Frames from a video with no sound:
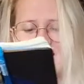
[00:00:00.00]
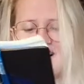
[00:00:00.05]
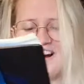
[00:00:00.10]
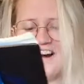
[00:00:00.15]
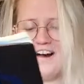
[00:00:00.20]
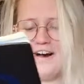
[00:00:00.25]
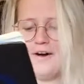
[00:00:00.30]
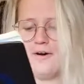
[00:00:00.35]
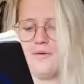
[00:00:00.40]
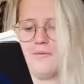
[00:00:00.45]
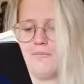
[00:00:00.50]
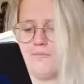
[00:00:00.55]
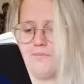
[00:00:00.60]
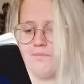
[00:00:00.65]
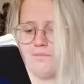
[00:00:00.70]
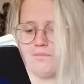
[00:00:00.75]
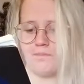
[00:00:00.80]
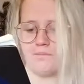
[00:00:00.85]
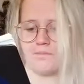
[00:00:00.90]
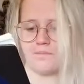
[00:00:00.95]

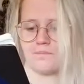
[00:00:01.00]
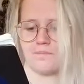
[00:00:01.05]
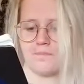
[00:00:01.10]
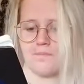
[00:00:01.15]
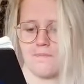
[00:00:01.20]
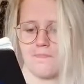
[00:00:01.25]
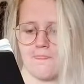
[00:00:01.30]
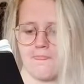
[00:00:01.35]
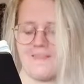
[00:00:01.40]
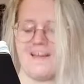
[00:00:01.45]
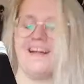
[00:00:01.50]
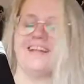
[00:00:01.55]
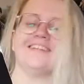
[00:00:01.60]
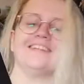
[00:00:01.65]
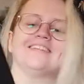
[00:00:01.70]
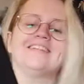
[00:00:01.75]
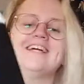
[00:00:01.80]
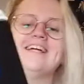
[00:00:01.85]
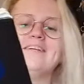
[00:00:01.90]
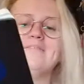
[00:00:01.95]
And
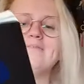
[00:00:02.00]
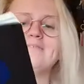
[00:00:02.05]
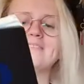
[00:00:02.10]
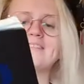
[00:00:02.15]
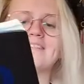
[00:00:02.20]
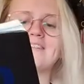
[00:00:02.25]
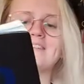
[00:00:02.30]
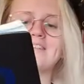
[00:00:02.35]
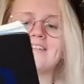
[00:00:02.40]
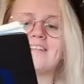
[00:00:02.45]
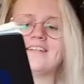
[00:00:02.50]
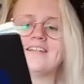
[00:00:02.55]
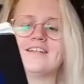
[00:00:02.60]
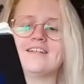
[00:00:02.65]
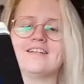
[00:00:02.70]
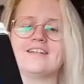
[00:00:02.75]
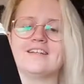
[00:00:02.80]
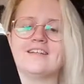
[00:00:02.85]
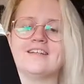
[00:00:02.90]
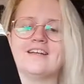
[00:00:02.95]
James
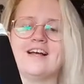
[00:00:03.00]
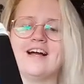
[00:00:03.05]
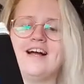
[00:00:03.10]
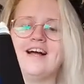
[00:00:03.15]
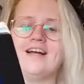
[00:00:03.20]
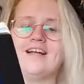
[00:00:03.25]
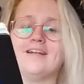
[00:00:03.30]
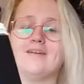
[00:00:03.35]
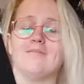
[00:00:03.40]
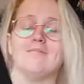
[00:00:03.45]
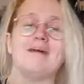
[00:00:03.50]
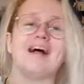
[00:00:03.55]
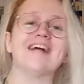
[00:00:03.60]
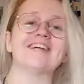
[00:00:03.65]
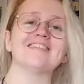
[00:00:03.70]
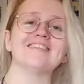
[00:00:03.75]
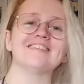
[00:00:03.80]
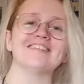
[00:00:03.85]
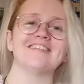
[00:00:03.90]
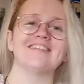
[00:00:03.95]
and
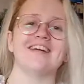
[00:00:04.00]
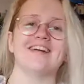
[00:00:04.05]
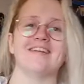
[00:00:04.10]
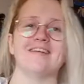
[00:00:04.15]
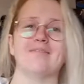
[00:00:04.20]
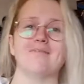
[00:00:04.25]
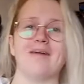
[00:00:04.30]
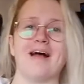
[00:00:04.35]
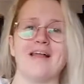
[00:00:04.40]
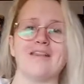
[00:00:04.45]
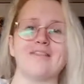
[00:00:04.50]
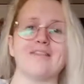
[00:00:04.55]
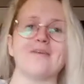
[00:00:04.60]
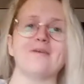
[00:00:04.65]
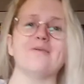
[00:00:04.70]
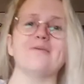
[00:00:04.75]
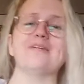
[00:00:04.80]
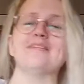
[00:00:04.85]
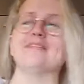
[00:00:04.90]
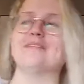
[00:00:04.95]
Matthew
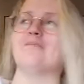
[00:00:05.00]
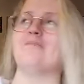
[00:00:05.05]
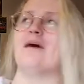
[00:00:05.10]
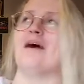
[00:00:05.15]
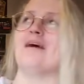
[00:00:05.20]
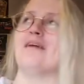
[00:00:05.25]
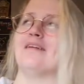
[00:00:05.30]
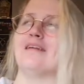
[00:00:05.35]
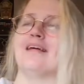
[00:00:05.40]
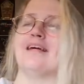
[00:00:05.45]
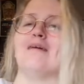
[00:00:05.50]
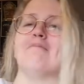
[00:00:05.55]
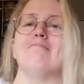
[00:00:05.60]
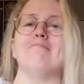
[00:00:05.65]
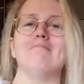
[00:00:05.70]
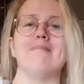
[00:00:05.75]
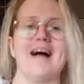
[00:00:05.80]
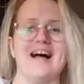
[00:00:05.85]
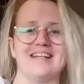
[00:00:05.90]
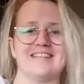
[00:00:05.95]
is apparently a
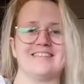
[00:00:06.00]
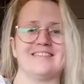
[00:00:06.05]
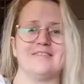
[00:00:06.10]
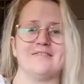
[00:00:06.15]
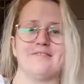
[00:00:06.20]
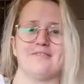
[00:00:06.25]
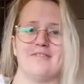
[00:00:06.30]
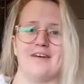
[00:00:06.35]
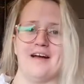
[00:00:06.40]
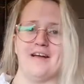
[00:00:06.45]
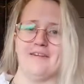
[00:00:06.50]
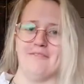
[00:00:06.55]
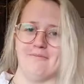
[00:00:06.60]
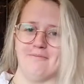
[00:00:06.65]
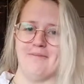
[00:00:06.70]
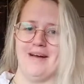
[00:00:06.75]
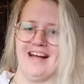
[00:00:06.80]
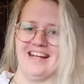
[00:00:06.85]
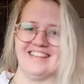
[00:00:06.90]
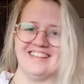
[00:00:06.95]
massive fan of
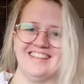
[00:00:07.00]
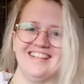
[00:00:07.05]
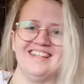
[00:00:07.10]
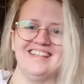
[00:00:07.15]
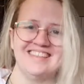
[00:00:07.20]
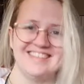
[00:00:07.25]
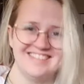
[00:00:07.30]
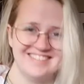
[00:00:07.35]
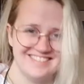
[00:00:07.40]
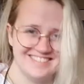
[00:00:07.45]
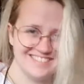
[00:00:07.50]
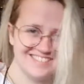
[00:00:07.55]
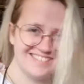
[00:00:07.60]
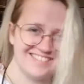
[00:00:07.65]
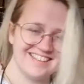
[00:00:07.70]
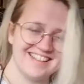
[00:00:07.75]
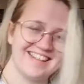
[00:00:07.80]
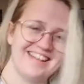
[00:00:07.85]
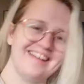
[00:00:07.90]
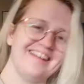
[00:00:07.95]
Magnus,
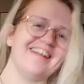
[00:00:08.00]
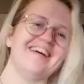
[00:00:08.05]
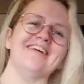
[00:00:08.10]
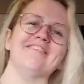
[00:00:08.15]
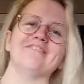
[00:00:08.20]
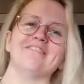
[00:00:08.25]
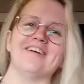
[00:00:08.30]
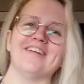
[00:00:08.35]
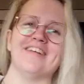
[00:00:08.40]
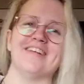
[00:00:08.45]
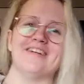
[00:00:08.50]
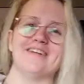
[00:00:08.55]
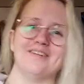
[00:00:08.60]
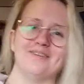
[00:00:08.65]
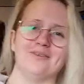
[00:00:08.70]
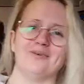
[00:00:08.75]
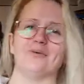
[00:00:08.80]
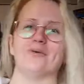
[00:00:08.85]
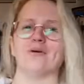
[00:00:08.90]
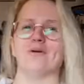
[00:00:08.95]
and I find that
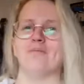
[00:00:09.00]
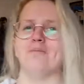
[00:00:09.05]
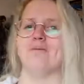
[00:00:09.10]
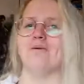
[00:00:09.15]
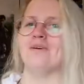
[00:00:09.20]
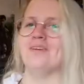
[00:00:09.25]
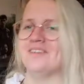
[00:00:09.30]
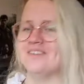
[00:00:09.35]
adorable.